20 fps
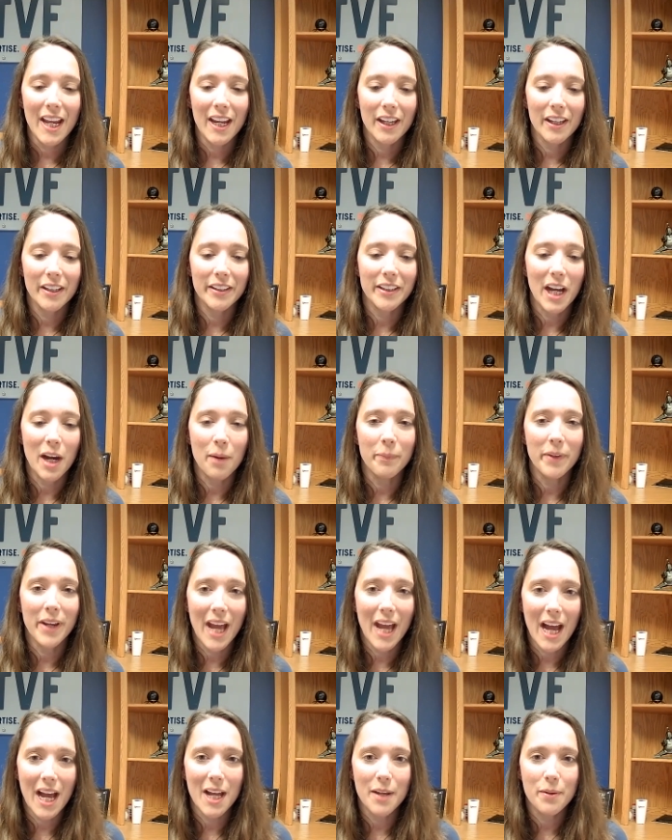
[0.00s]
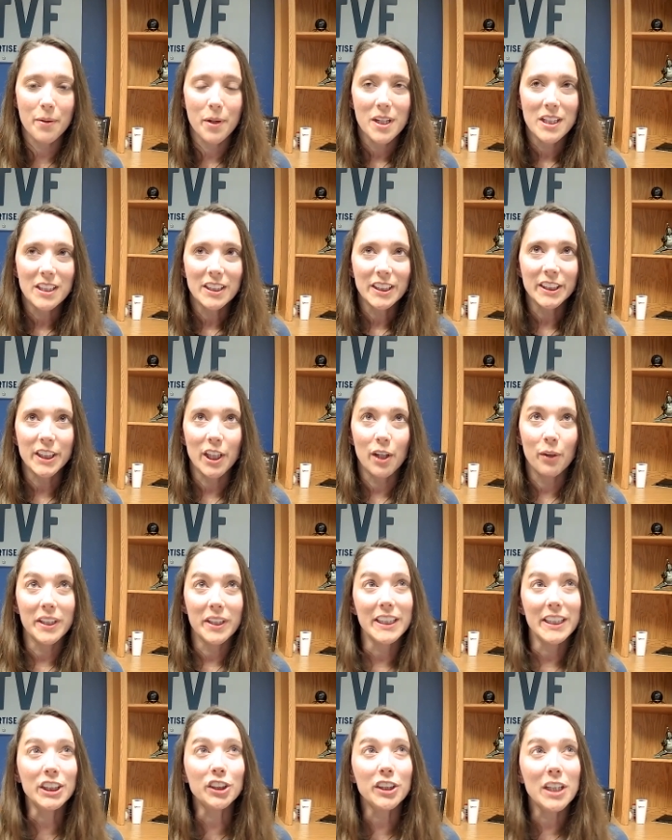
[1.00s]
and I'm not. So
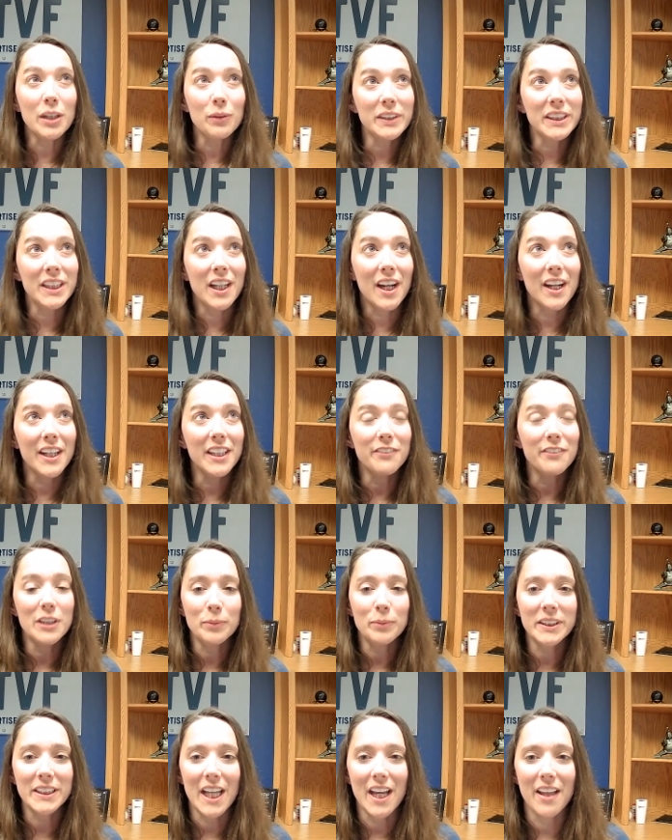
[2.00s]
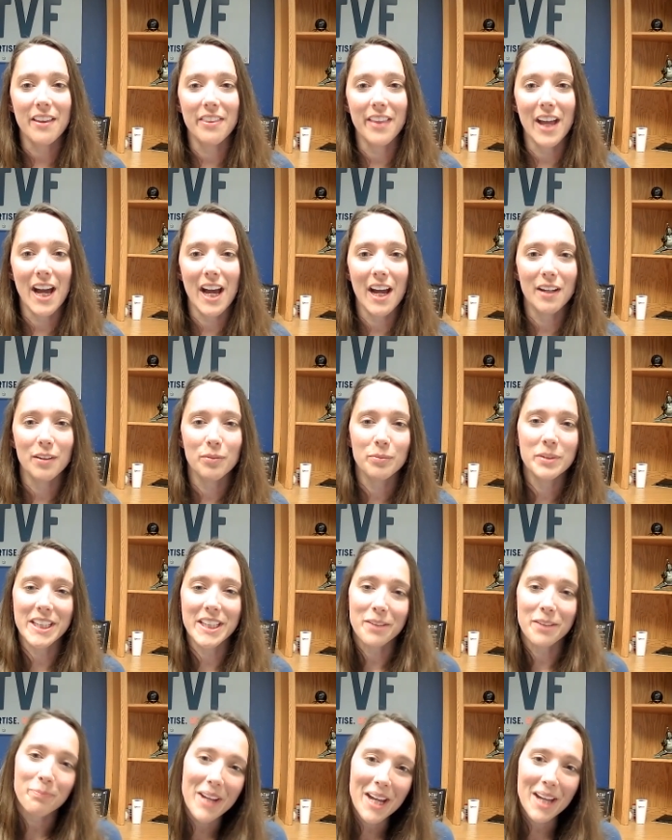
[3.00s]
initially, I was kind of upset that it's
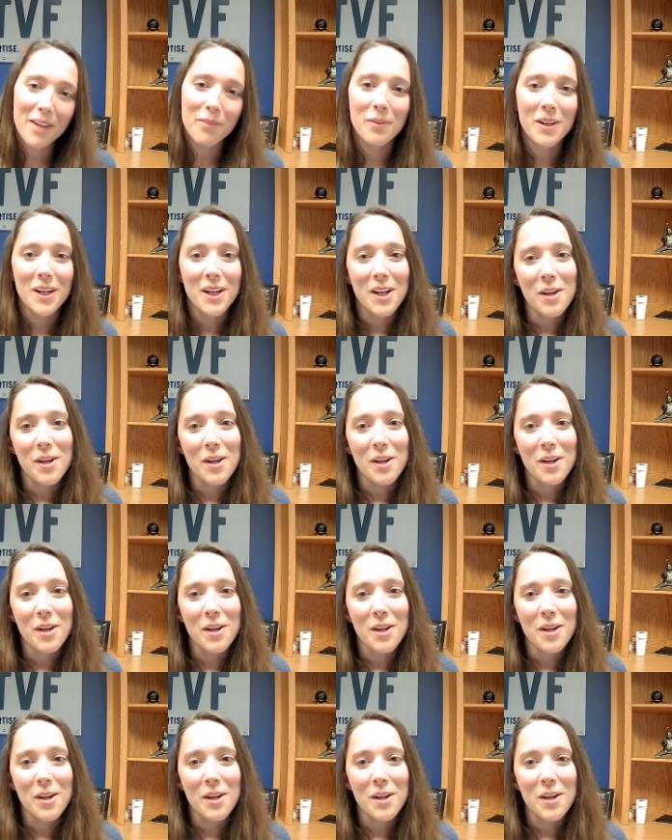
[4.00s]
like, man,